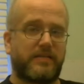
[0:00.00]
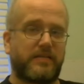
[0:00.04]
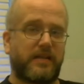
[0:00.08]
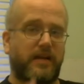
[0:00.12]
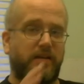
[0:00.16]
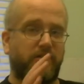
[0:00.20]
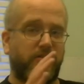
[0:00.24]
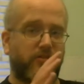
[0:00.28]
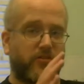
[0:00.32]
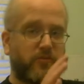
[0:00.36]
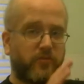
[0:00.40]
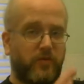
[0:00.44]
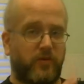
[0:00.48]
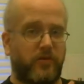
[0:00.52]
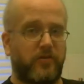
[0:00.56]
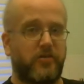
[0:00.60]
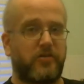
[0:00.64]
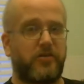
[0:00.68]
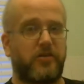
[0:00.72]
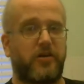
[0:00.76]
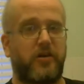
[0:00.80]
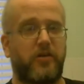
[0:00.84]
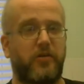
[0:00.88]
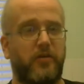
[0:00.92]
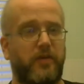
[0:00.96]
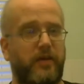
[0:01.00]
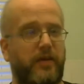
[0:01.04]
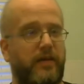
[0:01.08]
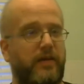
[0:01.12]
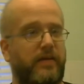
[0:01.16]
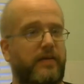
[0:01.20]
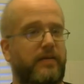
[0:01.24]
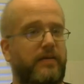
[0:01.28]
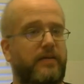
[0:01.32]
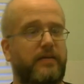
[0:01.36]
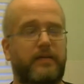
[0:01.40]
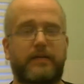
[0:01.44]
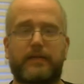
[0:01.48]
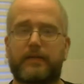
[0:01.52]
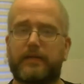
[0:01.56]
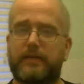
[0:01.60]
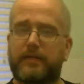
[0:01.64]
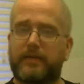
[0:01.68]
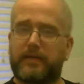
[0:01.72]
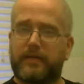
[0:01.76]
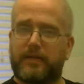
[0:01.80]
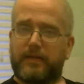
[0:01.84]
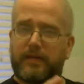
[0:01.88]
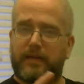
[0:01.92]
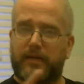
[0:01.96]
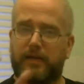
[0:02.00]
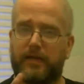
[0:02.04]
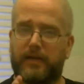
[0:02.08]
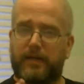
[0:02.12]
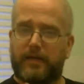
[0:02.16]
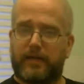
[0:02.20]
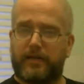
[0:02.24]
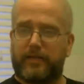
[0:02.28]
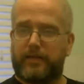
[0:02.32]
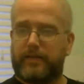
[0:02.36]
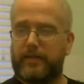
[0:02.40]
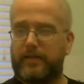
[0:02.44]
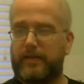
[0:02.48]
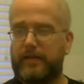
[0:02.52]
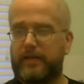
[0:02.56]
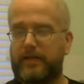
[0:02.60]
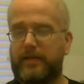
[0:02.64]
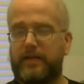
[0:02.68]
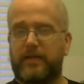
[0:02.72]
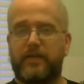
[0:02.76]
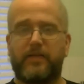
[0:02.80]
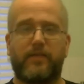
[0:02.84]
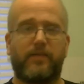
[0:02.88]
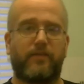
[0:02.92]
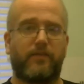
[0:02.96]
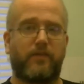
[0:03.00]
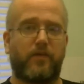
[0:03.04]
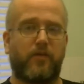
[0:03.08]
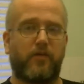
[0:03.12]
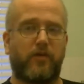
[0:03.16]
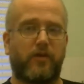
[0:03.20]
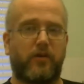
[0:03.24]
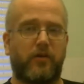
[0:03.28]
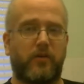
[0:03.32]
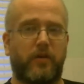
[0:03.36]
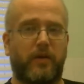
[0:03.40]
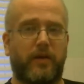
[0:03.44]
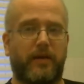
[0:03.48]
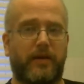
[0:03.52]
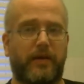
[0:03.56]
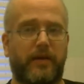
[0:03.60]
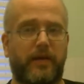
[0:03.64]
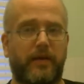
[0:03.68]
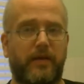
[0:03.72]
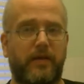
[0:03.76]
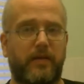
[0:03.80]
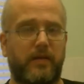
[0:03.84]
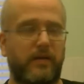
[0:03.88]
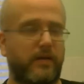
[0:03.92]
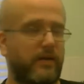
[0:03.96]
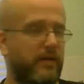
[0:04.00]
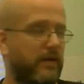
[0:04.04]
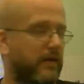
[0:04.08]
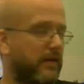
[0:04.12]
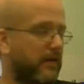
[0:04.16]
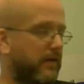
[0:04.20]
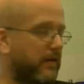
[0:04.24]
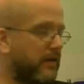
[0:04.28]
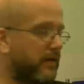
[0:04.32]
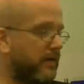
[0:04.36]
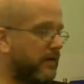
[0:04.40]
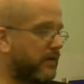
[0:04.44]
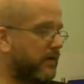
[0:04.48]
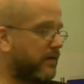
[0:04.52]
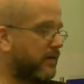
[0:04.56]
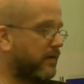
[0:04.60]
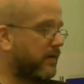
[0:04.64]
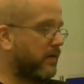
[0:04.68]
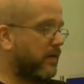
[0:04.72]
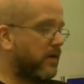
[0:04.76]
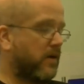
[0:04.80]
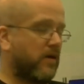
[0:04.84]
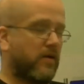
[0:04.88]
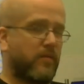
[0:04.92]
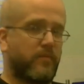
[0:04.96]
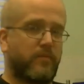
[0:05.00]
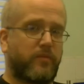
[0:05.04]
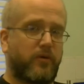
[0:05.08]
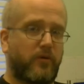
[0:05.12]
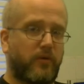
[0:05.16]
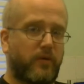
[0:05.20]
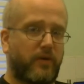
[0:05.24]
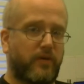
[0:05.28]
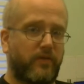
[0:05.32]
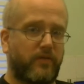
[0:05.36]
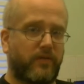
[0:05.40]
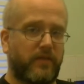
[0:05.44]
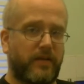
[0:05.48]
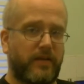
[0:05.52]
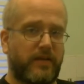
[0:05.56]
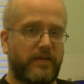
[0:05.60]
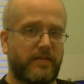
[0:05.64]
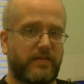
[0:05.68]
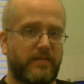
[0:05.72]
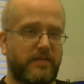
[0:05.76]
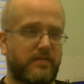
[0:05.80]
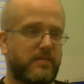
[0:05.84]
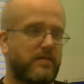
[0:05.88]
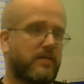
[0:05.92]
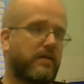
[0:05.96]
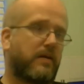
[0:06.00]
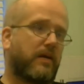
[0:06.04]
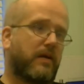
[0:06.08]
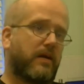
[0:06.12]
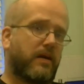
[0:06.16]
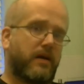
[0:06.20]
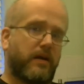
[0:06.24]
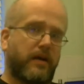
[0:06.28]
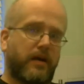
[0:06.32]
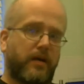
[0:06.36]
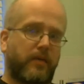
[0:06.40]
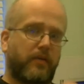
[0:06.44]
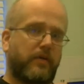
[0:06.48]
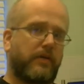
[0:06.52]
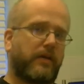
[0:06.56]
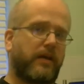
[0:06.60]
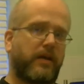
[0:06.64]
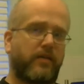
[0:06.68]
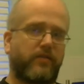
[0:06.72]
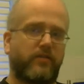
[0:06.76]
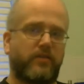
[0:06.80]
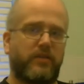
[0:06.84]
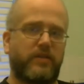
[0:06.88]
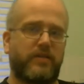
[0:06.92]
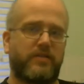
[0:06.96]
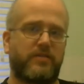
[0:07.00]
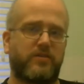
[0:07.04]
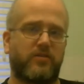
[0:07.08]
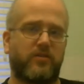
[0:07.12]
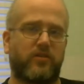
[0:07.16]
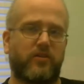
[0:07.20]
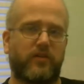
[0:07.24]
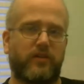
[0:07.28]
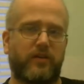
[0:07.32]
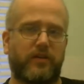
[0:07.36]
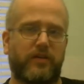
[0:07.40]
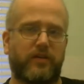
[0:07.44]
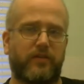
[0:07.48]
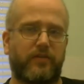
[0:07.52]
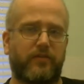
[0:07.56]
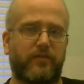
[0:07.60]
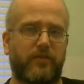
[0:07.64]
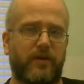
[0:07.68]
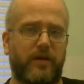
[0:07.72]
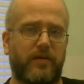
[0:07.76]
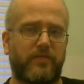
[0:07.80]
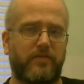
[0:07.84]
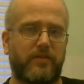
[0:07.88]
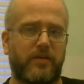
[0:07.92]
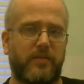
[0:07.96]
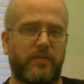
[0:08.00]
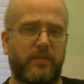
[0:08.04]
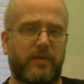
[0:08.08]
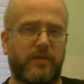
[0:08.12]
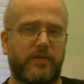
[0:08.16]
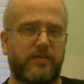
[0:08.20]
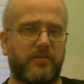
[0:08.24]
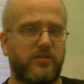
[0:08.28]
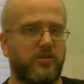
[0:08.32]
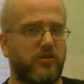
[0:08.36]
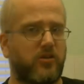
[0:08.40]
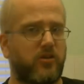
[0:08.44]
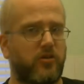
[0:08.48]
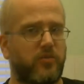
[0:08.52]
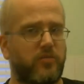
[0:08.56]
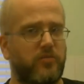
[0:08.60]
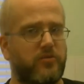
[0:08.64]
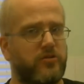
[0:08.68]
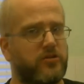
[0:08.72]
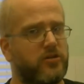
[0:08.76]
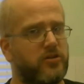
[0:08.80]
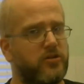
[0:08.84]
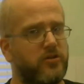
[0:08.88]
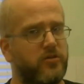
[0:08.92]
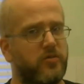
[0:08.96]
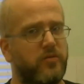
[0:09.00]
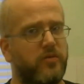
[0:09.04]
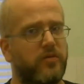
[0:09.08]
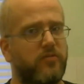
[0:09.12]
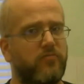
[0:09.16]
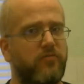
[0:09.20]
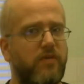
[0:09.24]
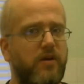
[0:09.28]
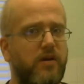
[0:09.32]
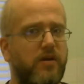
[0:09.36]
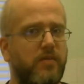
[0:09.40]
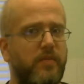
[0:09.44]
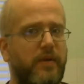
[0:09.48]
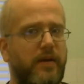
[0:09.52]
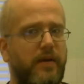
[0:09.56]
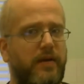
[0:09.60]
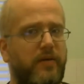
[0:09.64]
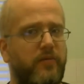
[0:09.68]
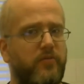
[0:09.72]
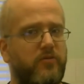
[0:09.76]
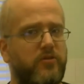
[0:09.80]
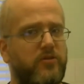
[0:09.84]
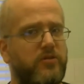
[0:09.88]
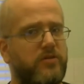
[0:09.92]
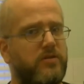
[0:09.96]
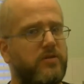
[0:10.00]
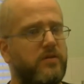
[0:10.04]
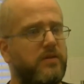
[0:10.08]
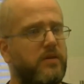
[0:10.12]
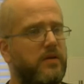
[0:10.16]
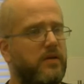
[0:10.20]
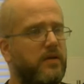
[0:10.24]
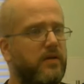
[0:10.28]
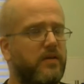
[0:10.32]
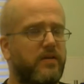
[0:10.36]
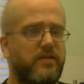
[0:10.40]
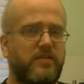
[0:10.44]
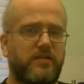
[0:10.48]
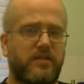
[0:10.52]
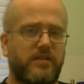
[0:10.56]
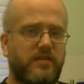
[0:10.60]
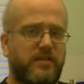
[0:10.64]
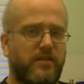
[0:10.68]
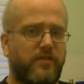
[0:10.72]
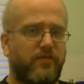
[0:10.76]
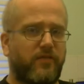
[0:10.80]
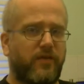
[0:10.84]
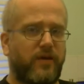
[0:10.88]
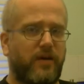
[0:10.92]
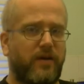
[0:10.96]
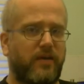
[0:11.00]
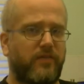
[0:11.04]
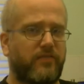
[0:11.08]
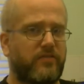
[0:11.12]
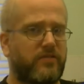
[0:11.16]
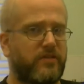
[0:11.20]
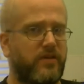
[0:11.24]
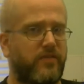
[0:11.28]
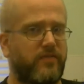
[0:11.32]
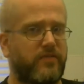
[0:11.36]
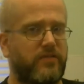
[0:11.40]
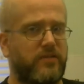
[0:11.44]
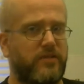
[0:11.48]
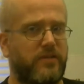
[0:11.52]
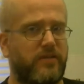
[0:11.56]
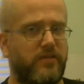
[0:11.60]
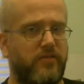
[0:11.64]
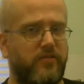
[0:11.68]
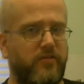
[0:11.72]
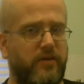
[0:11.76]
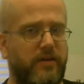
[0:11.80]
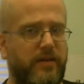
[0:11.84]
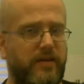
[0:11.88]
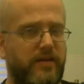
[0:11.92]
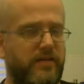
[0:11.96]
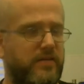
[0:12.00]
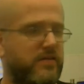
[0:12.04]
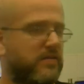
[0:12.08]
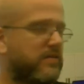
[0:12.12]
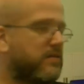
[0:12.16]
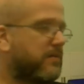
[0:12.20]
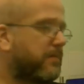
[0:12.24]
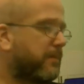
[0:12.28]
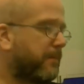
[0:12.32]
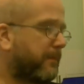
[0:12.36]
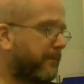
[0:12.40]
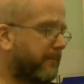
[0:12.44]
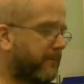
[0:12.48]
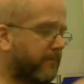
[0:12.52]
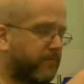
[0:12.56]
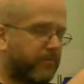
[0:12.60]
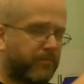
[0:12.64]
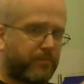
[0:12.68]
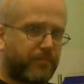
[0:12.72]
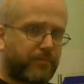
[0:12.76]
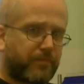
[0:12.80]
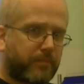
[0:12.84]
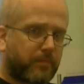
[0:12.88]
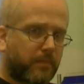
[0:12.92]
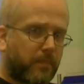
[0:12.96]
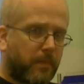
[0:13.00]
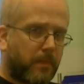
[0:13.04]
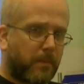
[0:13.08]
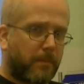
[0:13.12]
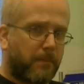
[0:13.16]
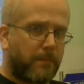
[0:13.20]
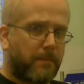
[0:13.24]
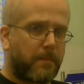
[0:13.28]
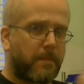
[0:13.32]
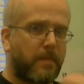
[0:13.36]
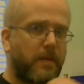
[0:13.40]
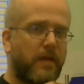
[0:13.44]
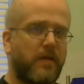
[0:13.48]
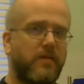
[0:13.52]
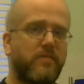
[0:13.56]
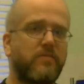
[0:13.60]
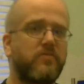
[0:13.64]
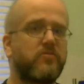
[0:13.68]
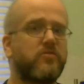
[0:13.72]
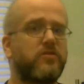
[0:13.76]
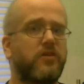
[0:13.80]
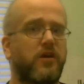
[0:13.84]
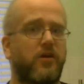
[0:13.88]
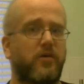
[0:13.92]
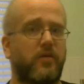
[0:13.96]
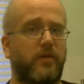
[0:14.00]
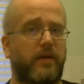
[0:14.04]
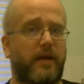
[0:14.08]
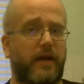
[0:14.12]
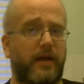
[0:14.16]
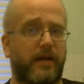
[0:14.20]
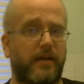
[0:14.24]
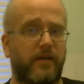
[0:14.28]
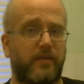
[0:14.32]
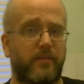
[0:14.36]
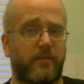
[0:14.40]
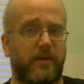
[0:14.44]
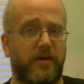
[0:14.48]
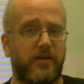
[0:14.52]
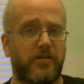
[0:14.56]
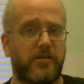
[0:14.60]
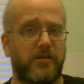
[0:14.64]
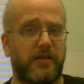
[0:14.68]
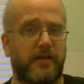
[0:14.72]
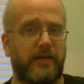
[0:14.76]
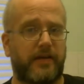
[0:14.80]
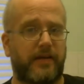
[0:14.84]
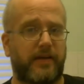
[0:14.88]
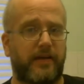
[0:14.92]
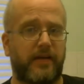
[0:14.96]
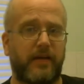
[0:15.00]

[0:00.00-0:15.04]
I just want to show you the very quick brewing of this. I want to give this another 5-10 minutes to come to around about 65-70 degrees so that I can mash in.